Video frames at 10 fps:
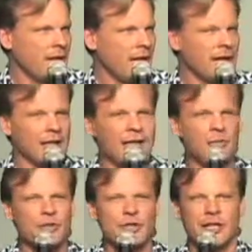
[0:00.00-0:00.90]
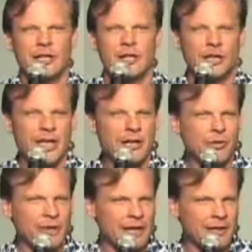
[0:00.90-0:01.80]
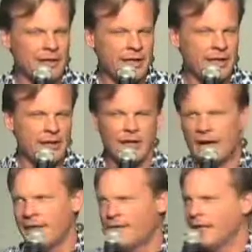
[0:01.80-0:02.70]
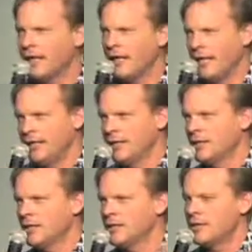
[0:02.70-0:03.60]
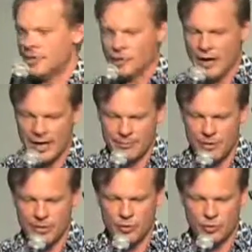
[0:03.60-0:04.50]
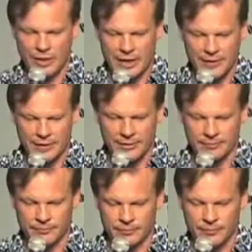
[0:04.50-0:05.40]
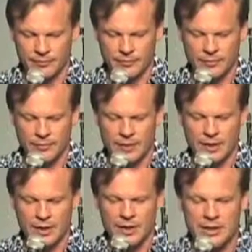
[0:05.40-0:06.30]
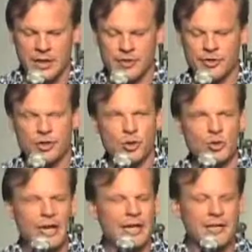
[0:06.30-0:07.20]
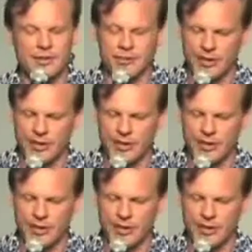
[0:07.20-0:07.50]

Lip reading: And labels can create reality, and they can describe reality. Now, there's two kinds of